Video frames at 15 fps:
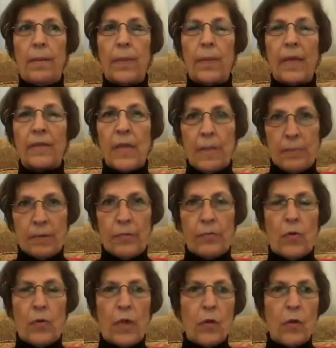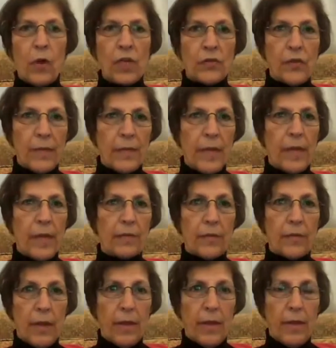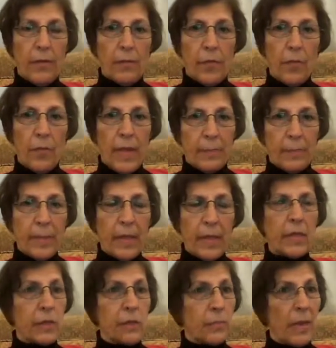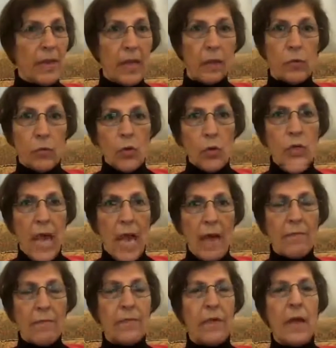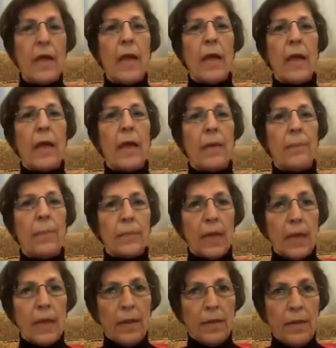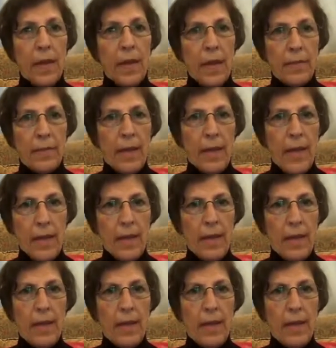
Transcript: except for the knowledge that they get uh, from their peers, but they don't have the, the